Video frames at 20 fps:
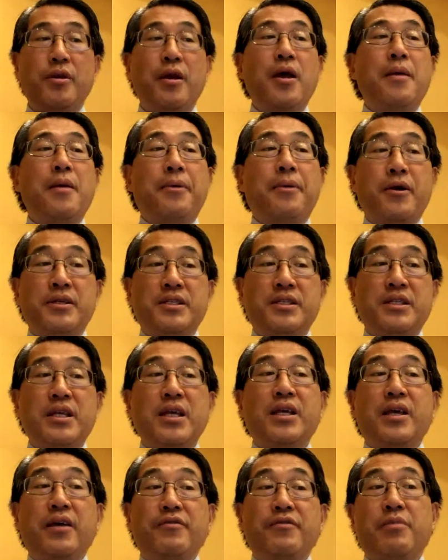Part C
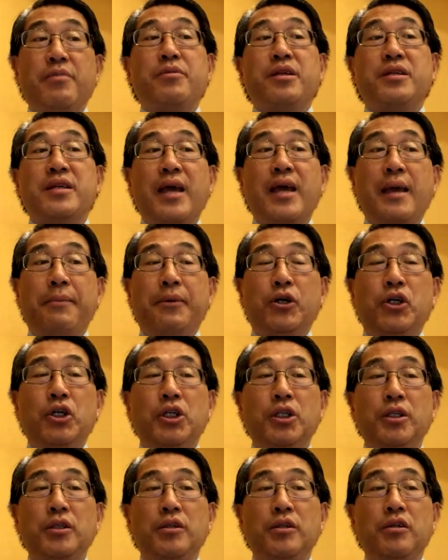gives them the table,
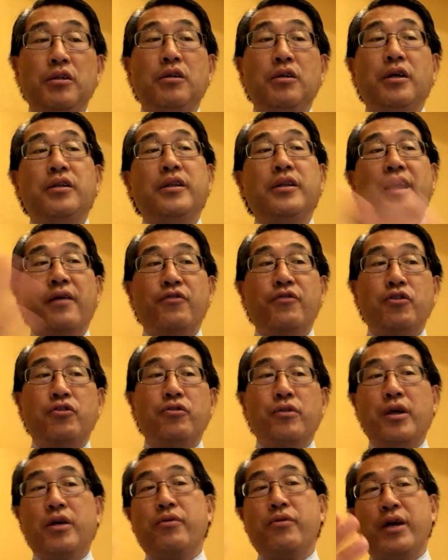and they have to do the
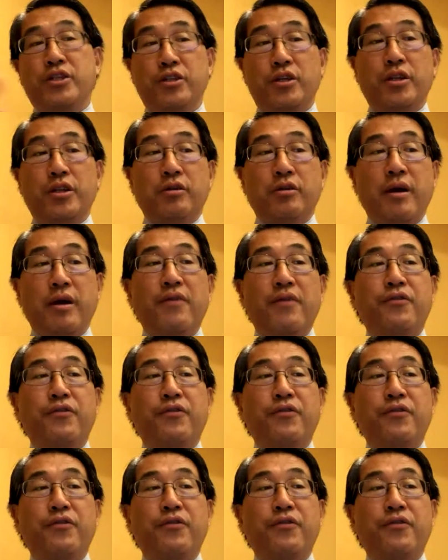equation and the graph.